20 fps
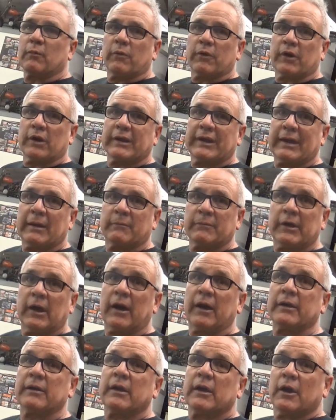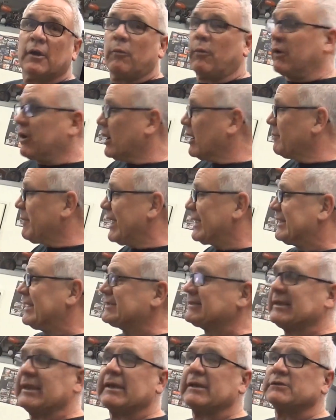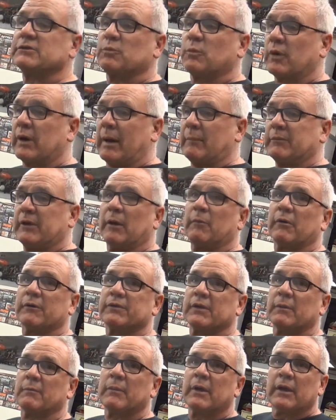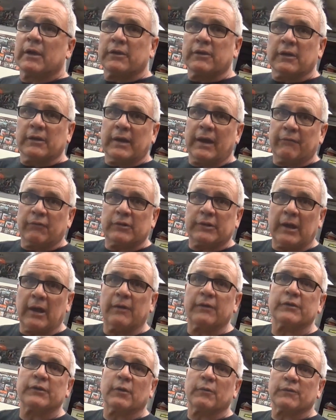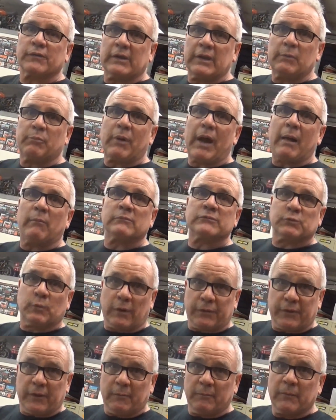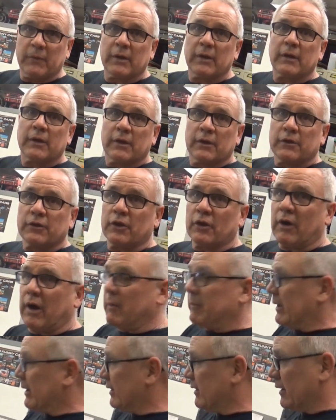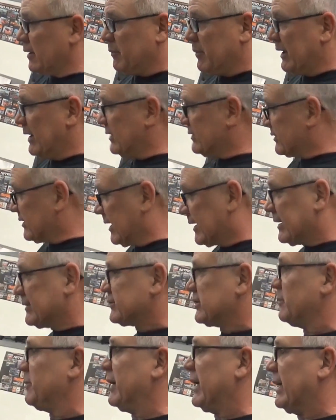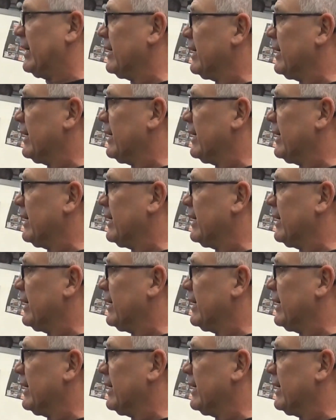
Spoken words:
We're going to get them done. We're going to make these things, and when I'm done with them, you'll never tell that there was any problems with them. They'll be slick as could be.